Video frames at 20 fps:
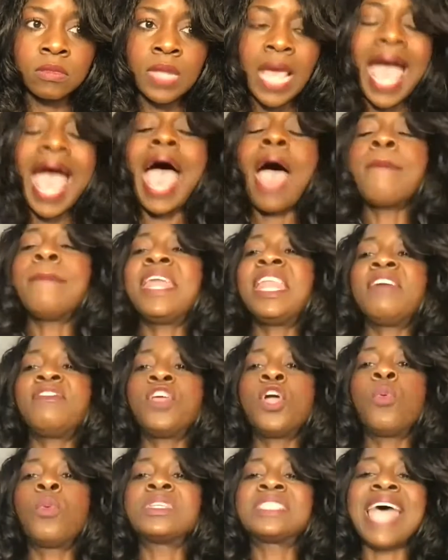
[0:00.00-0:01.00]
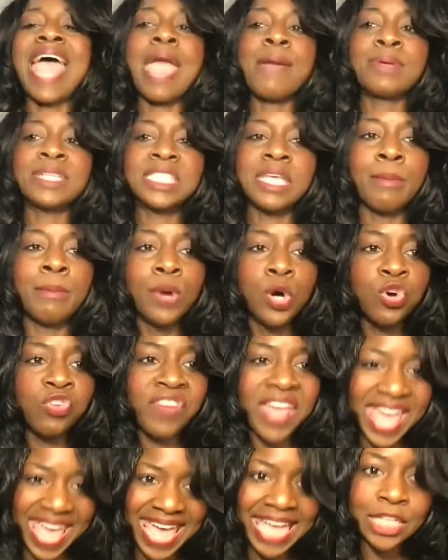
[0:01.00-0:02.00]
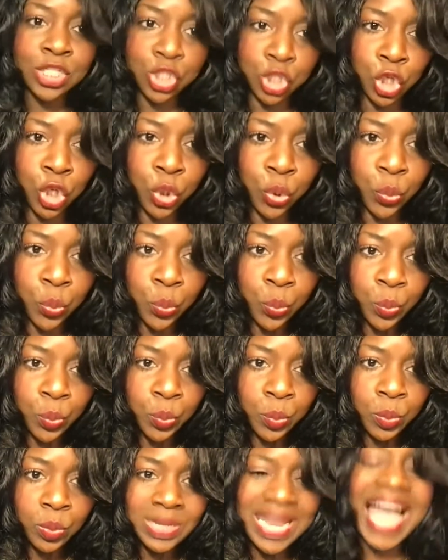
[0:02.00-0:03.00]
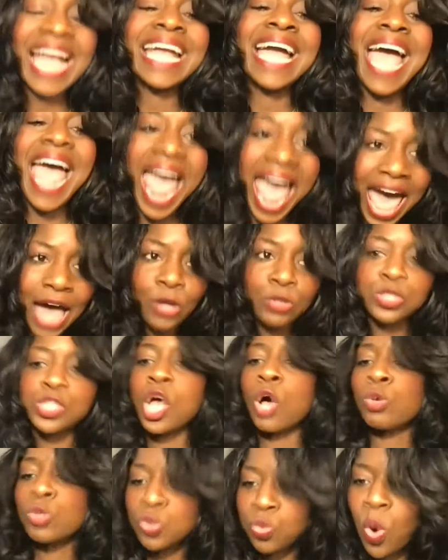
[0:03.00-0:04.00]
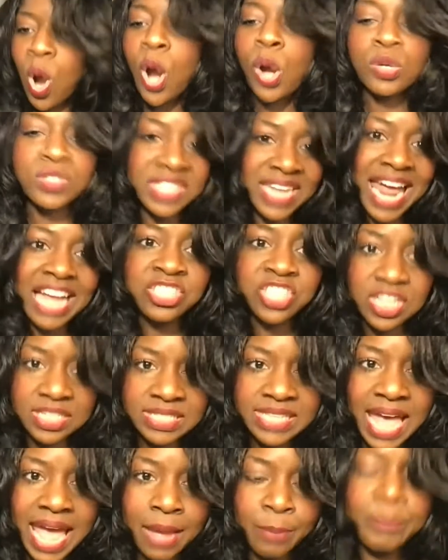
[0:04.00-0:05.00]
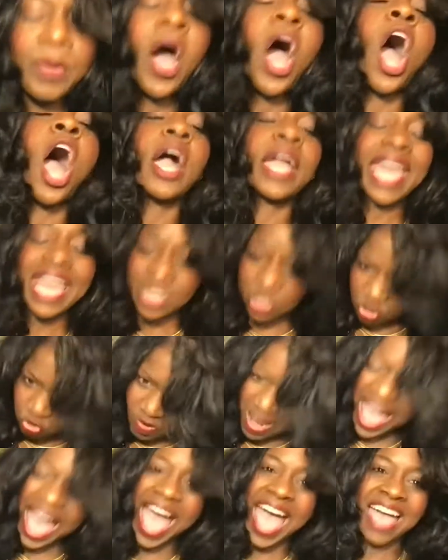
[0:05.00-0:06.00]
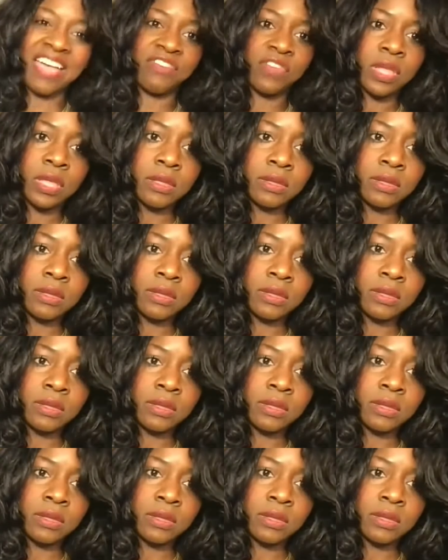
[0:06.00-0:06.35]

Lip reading: How many of you was able to move into, like a house, those words that I just sang? Park and drive.